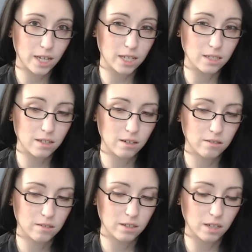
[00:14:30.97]
And
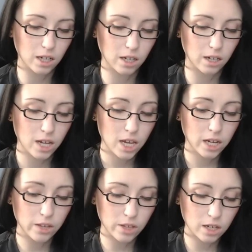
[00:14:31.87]
uh,
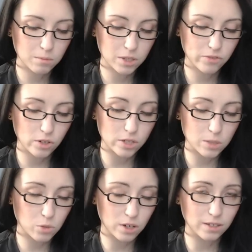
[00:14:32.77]
I think I'm gonna
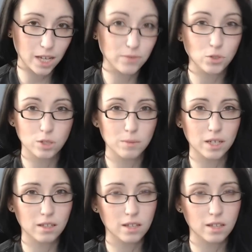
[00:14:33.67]
focus more on live streaming